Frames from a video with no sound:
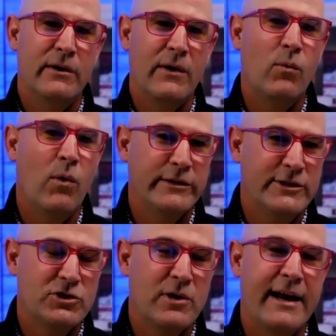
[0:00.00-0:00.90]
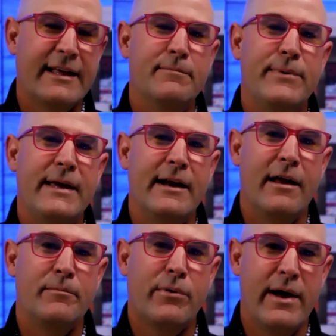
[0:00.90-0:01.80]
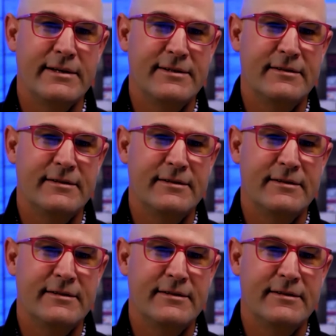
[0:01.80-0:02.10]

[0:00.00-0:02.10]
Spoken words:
want to try to compete on price.